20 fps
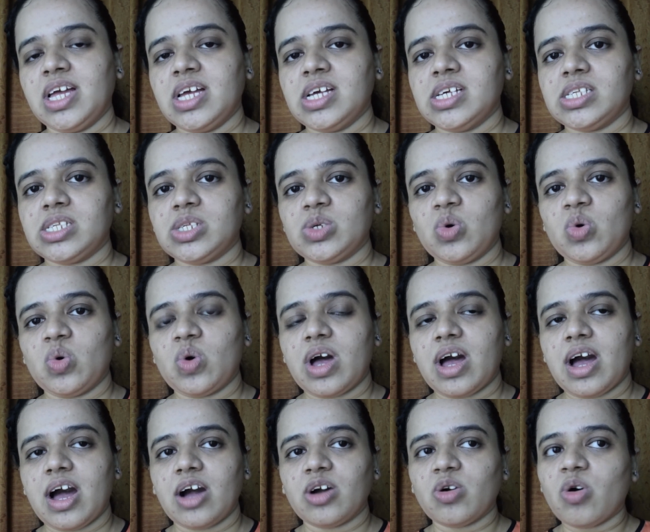
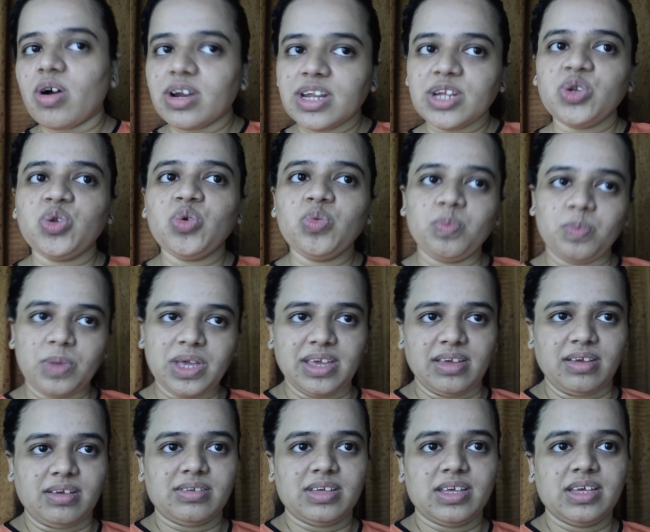So according to
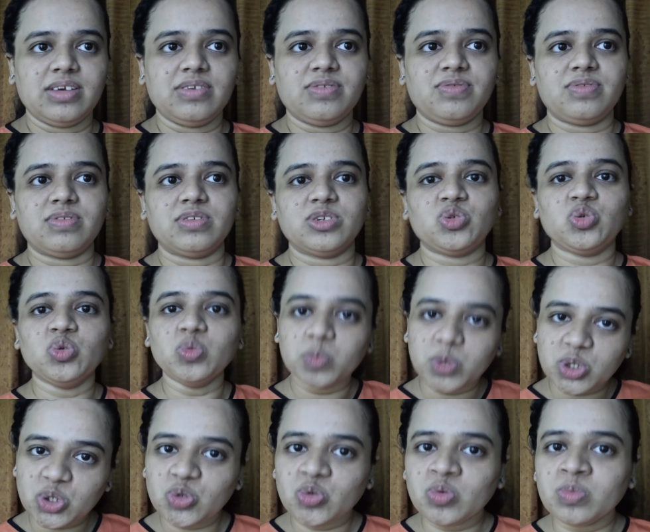me, if
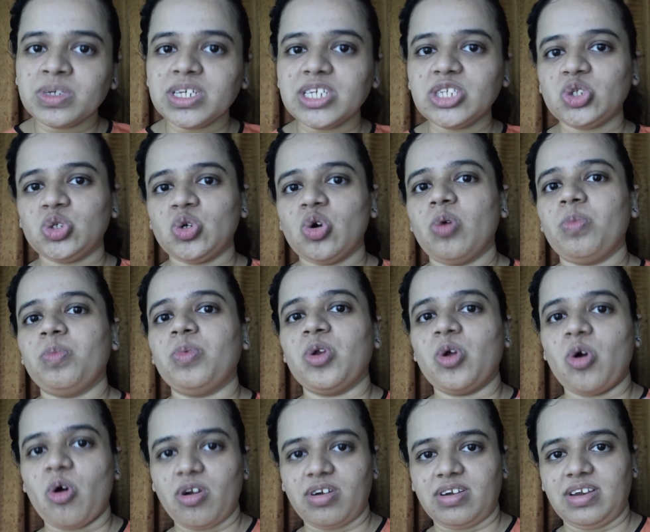super zoom is your
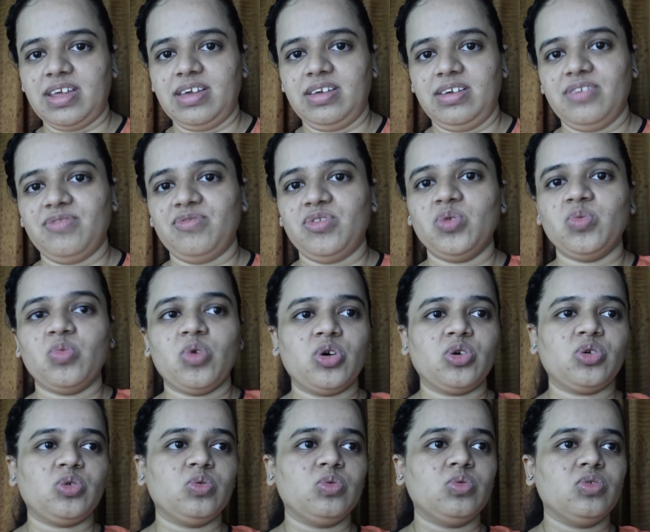priority, if you
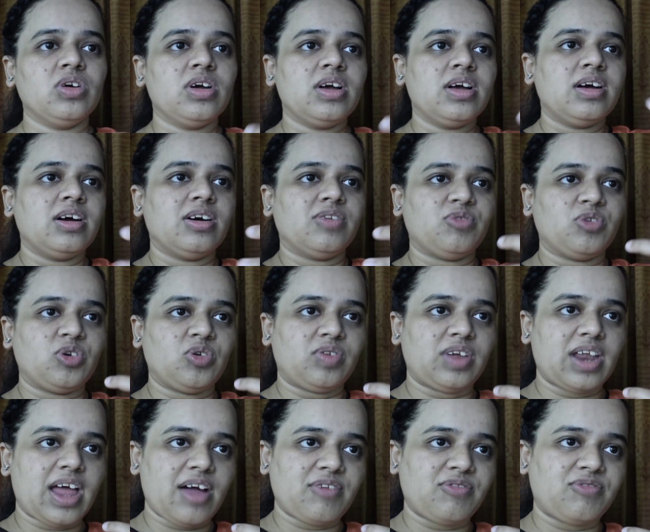want to
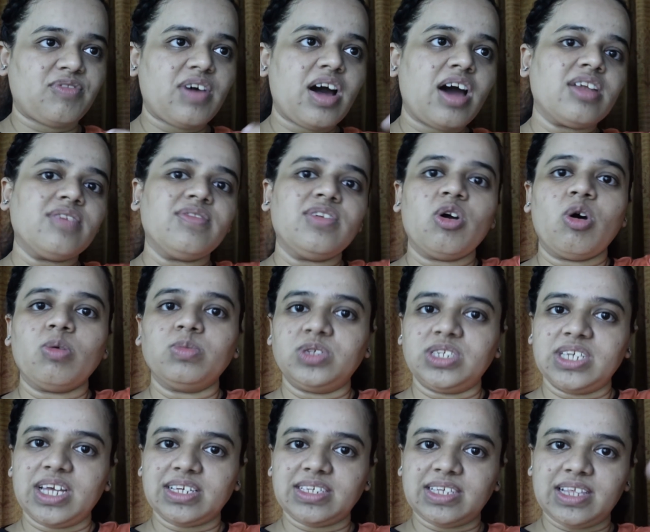photograph faraway
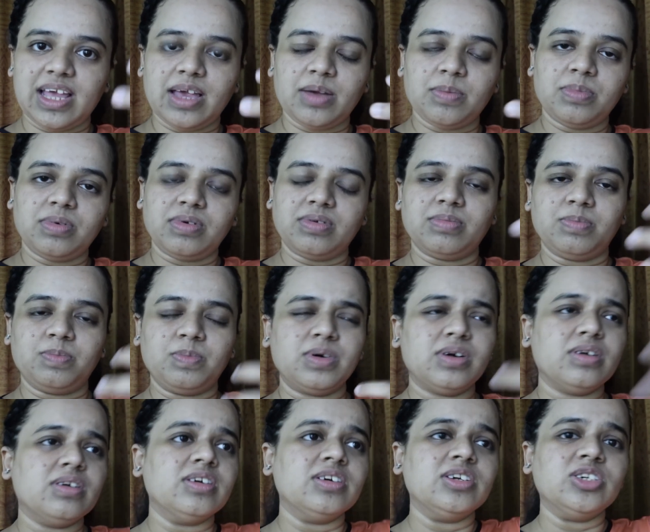objects like
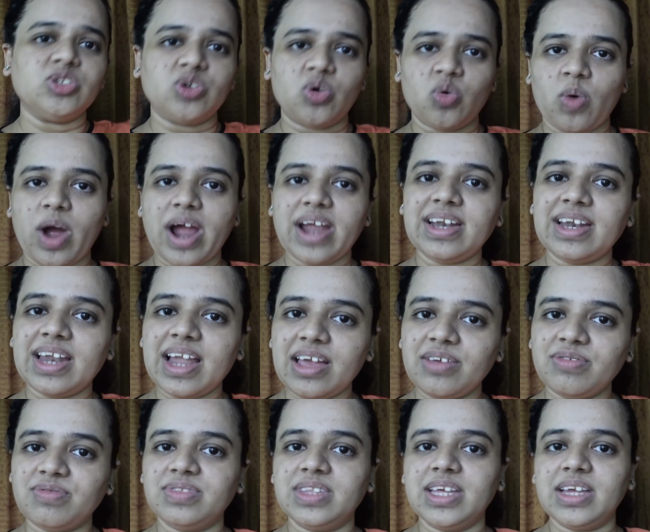birds or
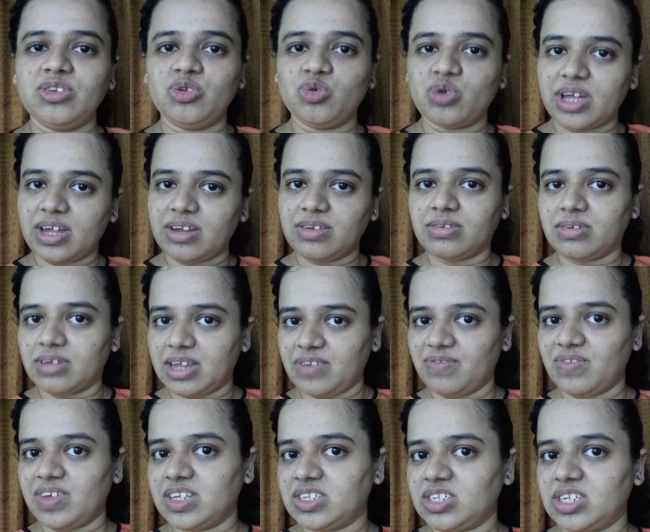wildlife, then you can
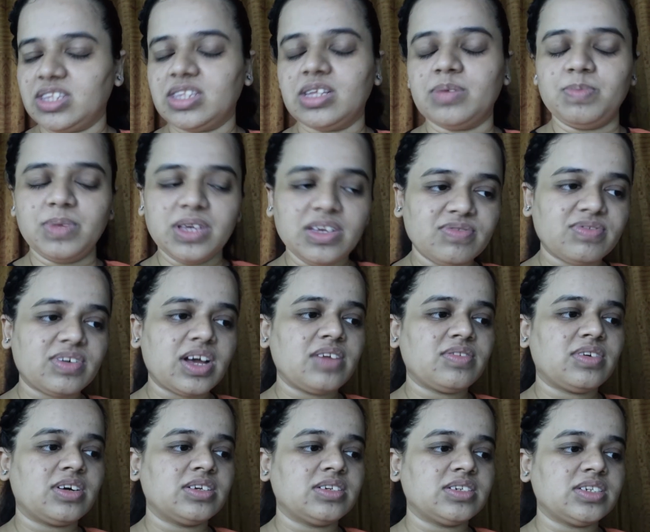invest in the
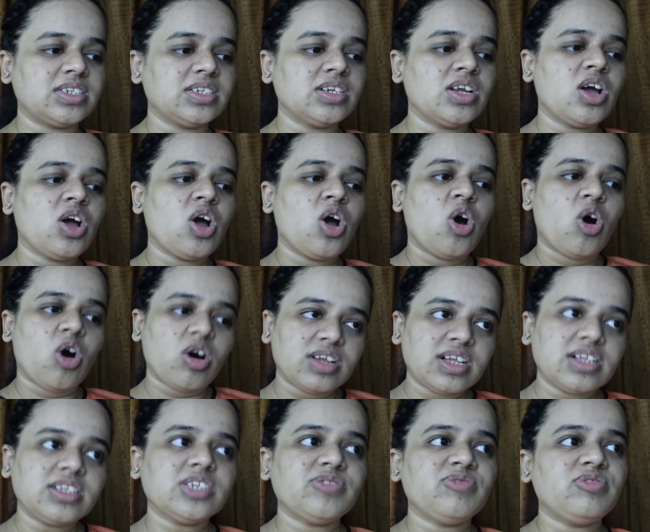B500, or
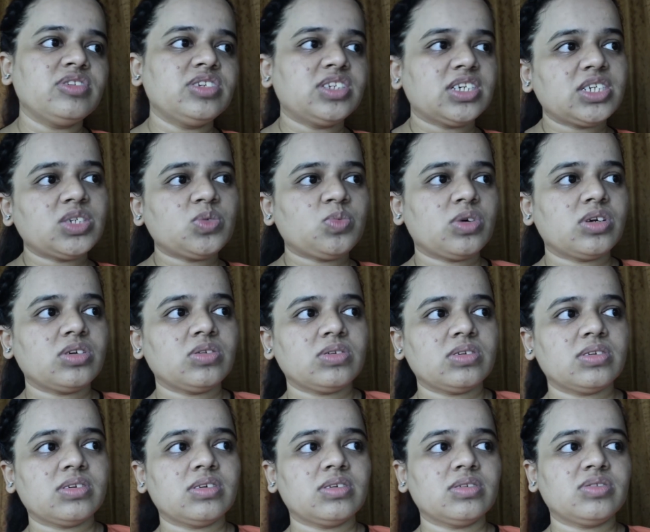else if you just want
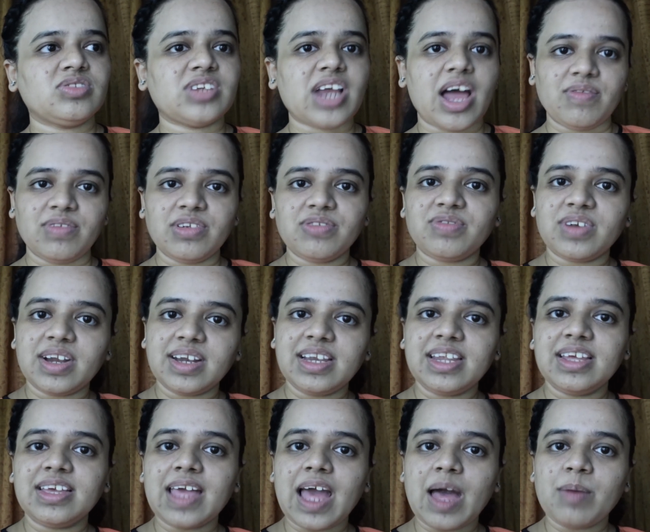a travel
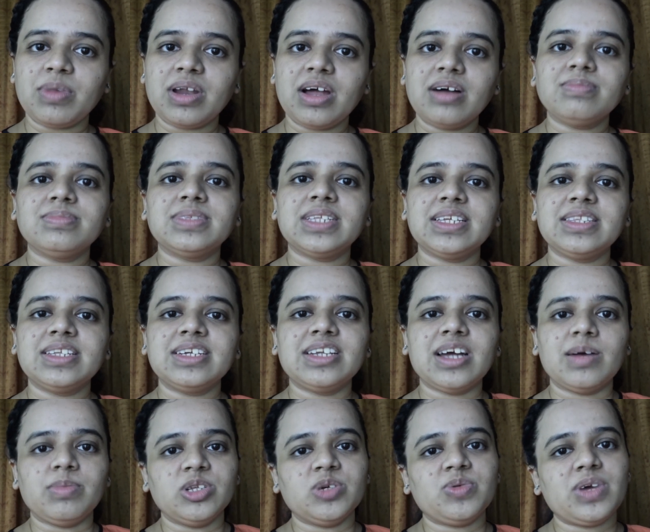friendly camera, then the
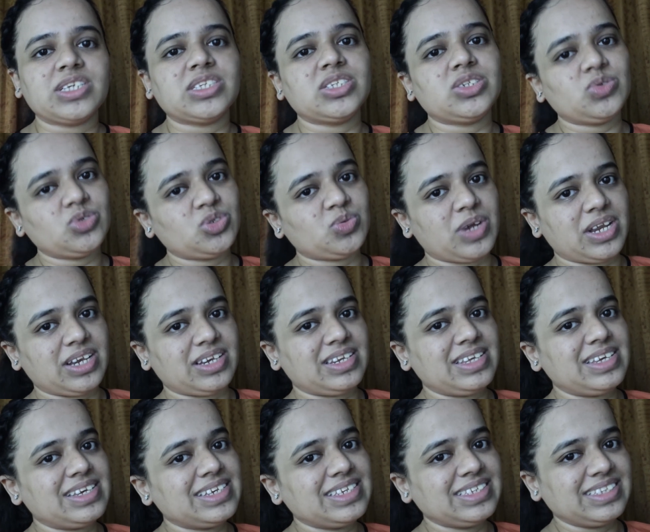
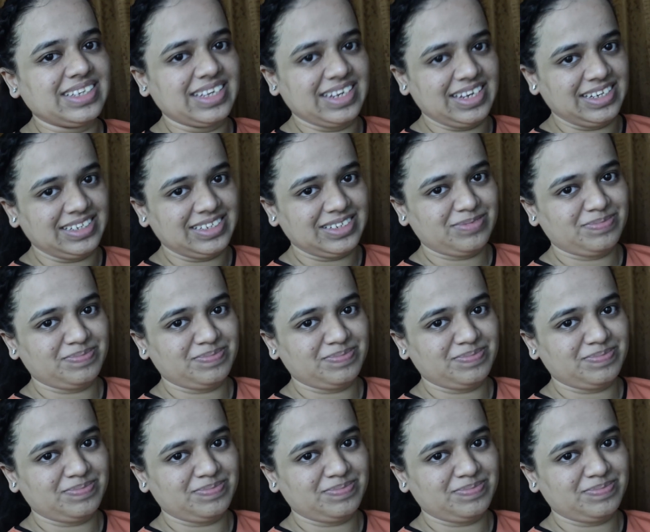WX220 is great.